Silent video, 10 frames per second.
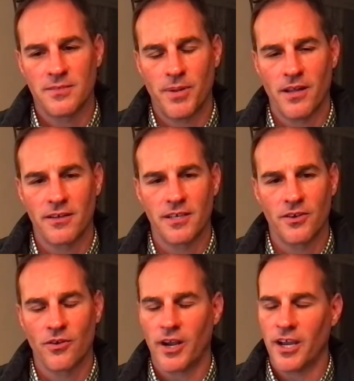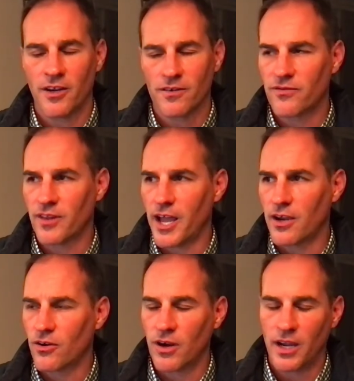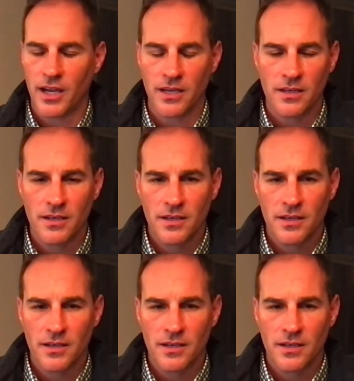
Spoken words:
pelican gray or flat gray.